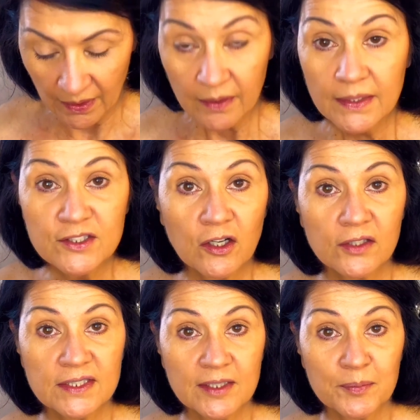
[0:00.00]
These are all
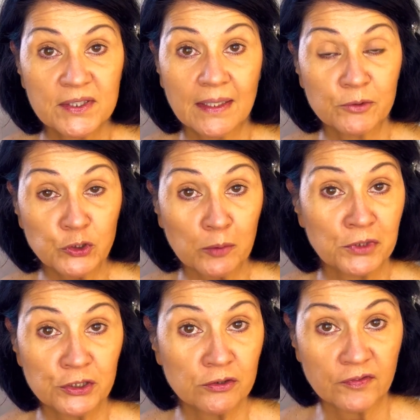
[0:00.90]
the steps that I would
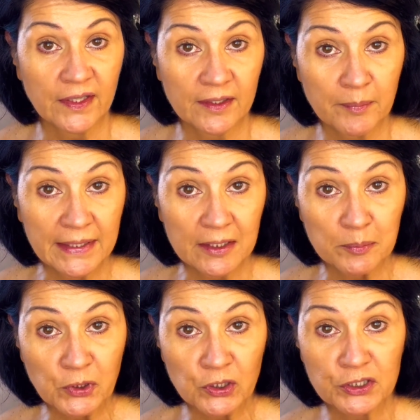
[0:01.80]
normally do for any
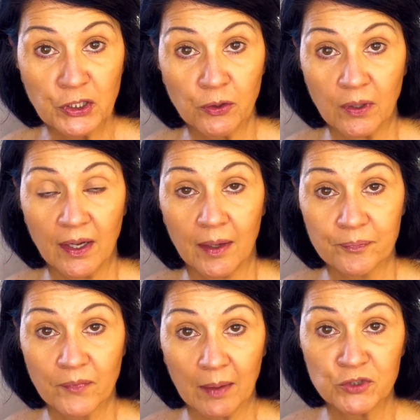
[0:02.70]
makeup look, so
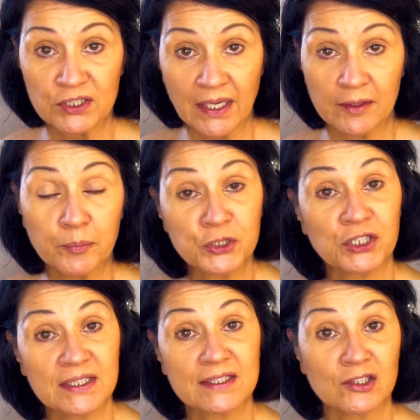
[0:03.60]
I'm just kind of
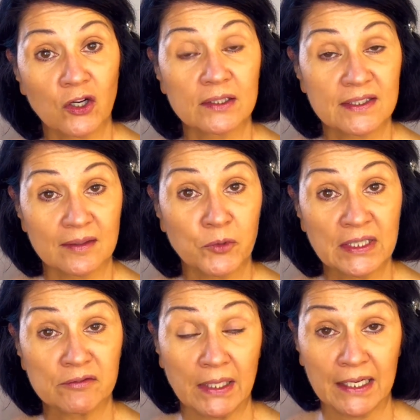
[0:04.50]
pushing this along because I want
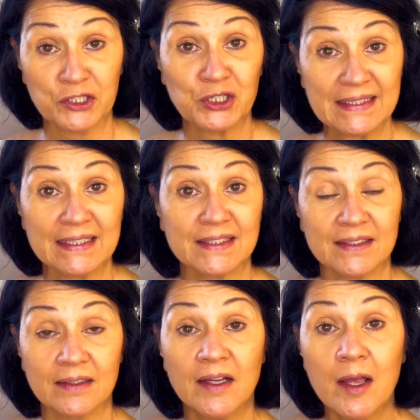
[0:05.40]
to actually get to
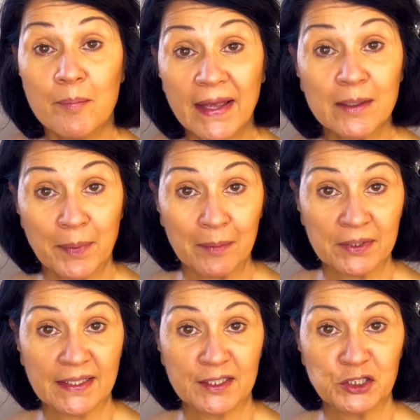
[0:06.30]
the makeup
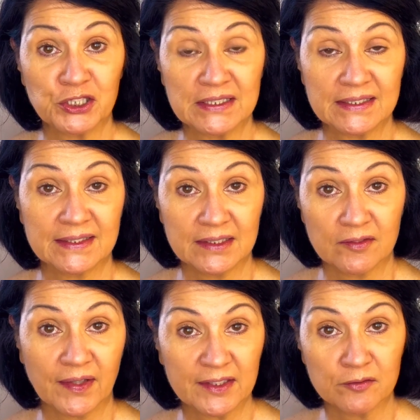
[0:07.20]
application to see
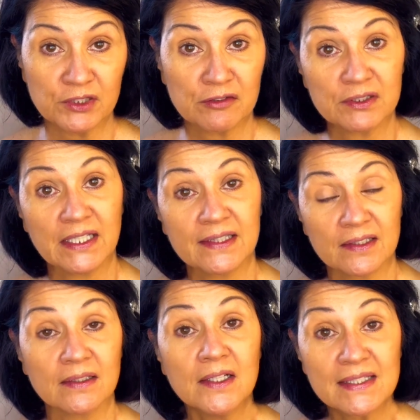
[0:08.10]
if I can recreate
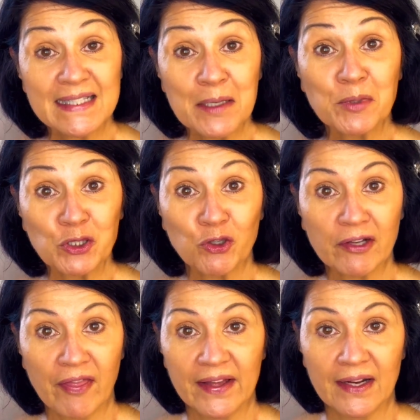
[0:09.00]
the same
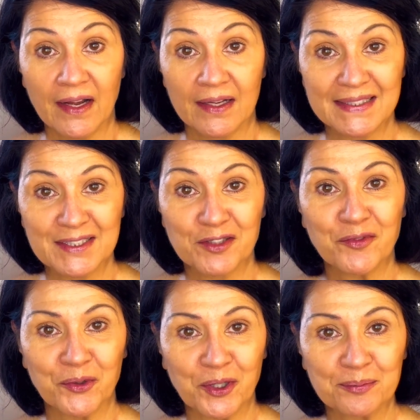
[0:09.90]
look that is in the photo.